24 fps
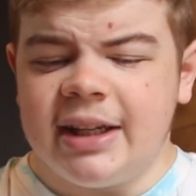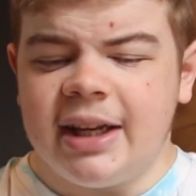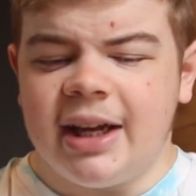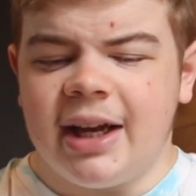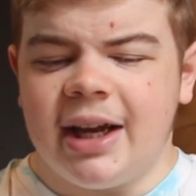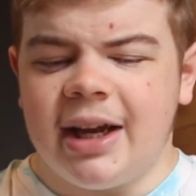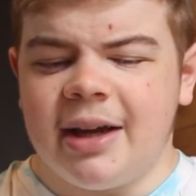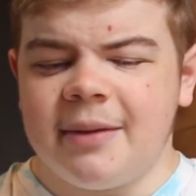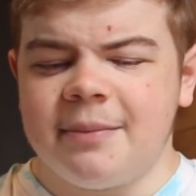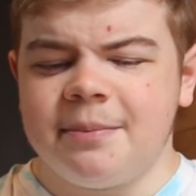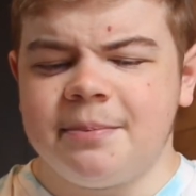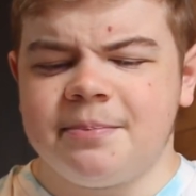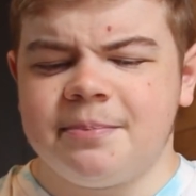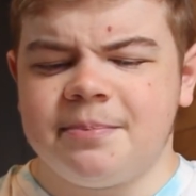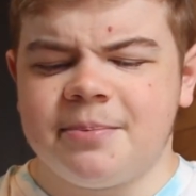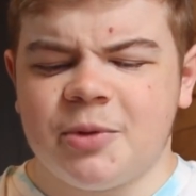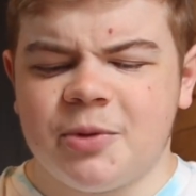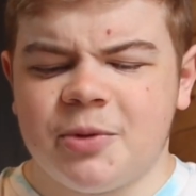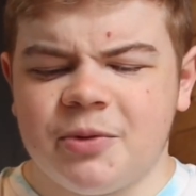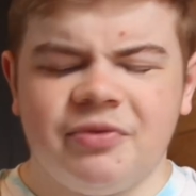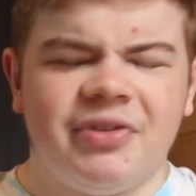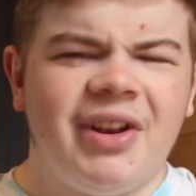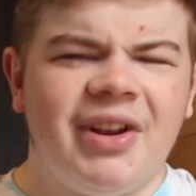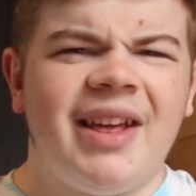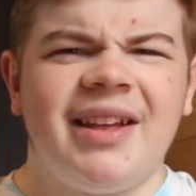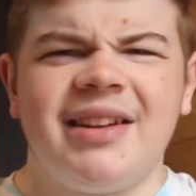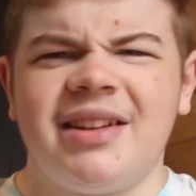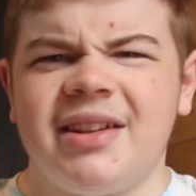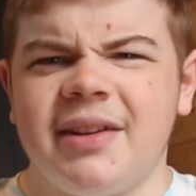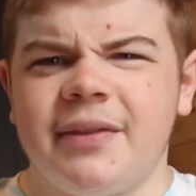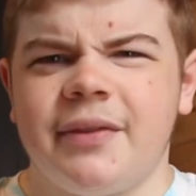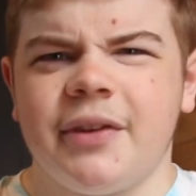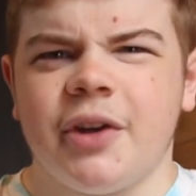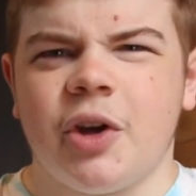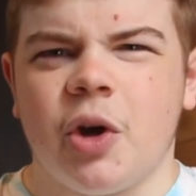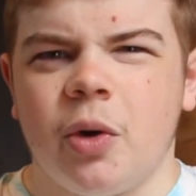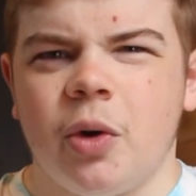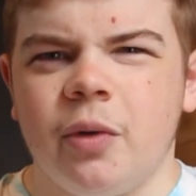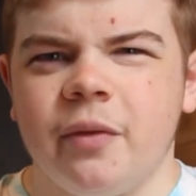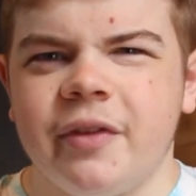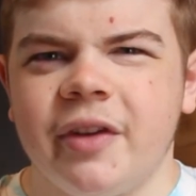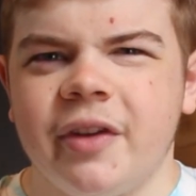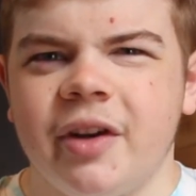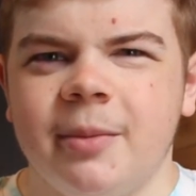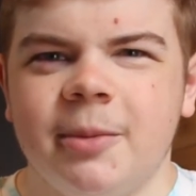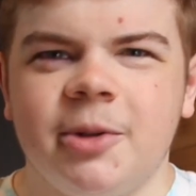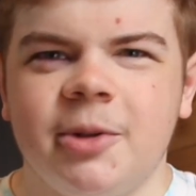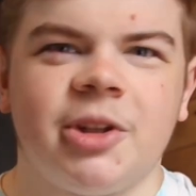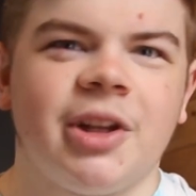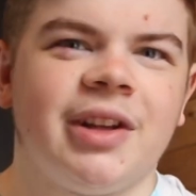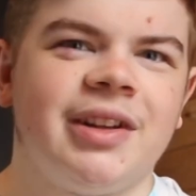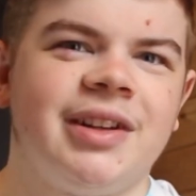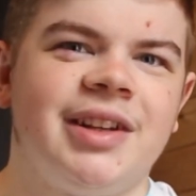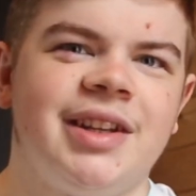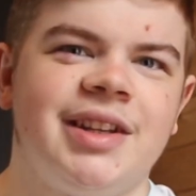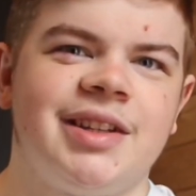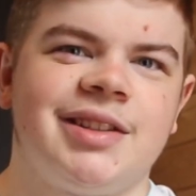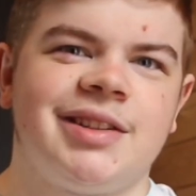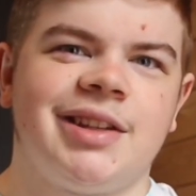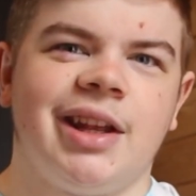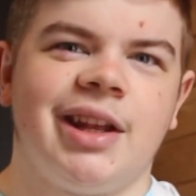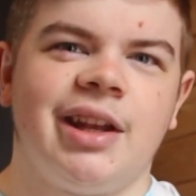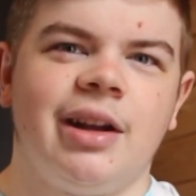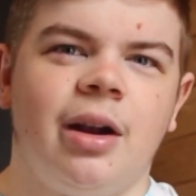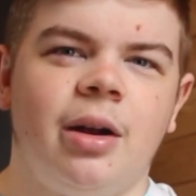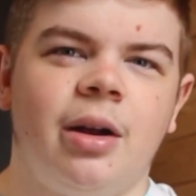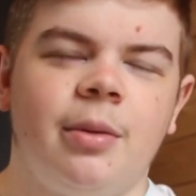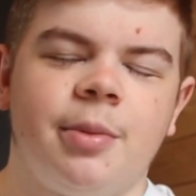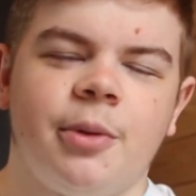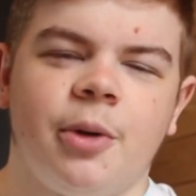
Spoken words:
I'm relatively confident about Dundee staying up.